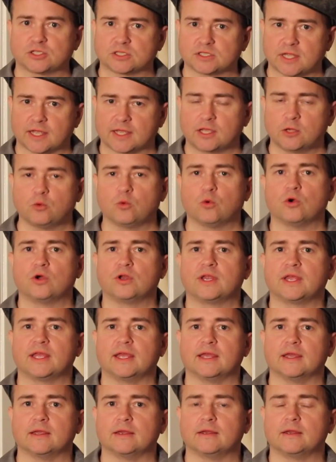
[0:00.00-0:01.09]
just like you would
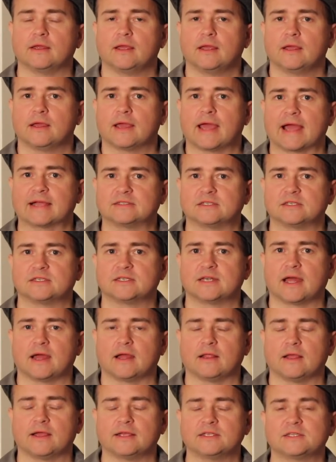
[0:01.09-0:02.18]
in Axis and
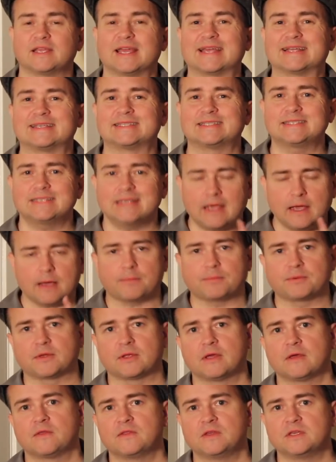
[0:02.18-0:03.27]
Allies, except
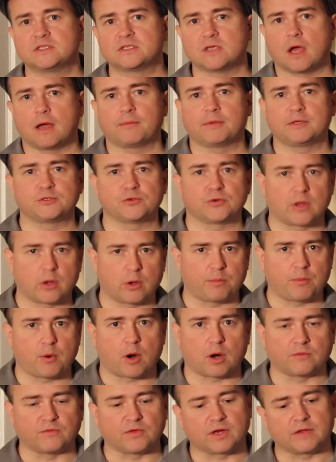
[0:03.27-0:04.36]
these zombies are now a
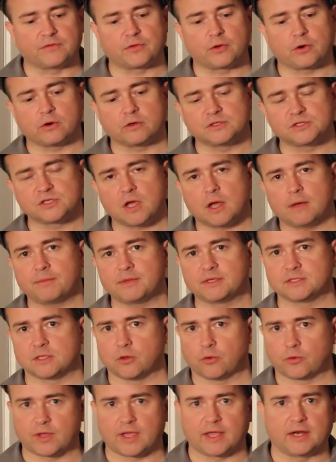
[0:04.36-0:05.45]
part of it. If there are zombies
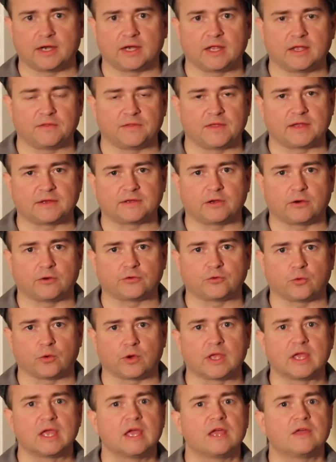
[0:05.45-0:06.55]
located in that
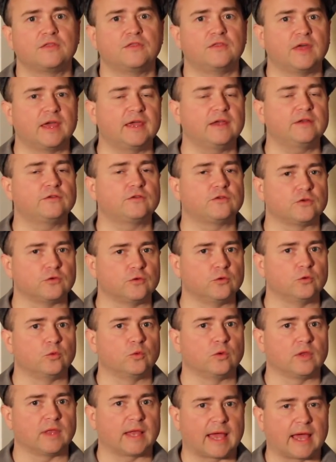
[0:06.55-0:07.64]
territory, they too
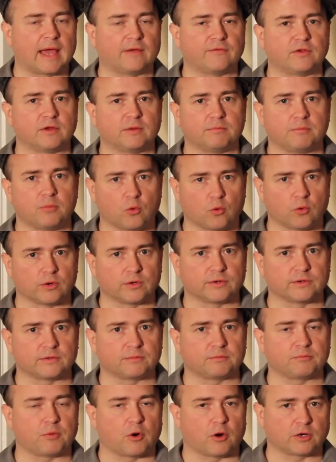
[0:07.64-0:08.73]
will have an
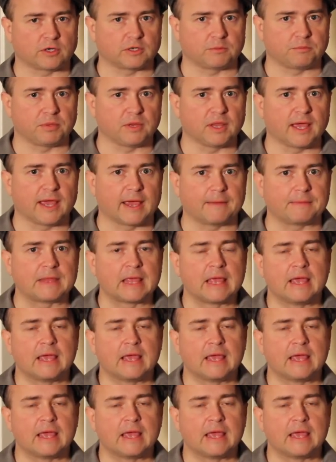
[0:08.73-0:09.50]
important part to play.